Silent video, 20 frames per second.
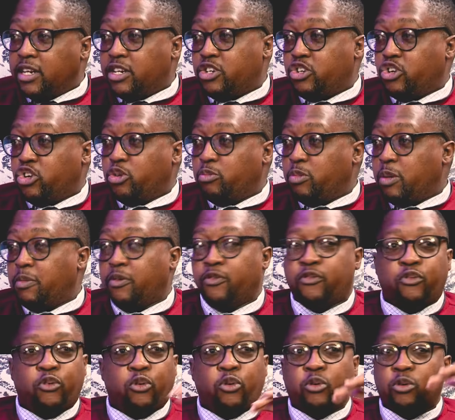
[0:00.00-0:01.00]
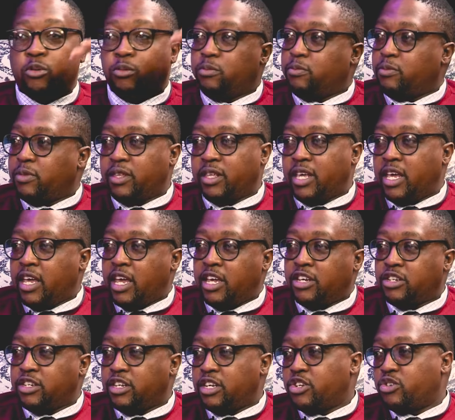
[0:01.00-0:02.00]
in Deuteronomy, before
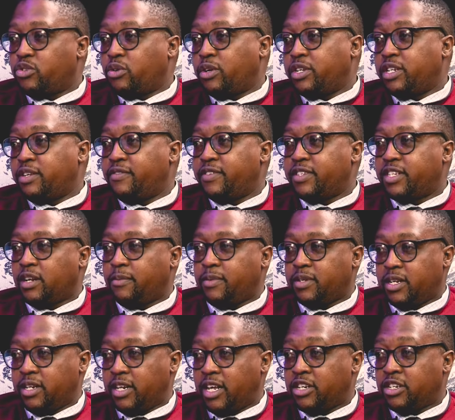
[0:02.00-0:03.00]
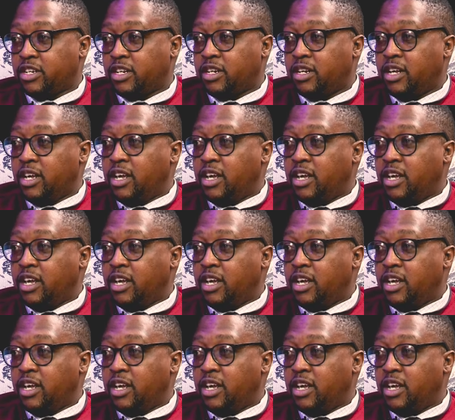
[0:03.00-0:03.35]
ancient Israel was even set up as a nation.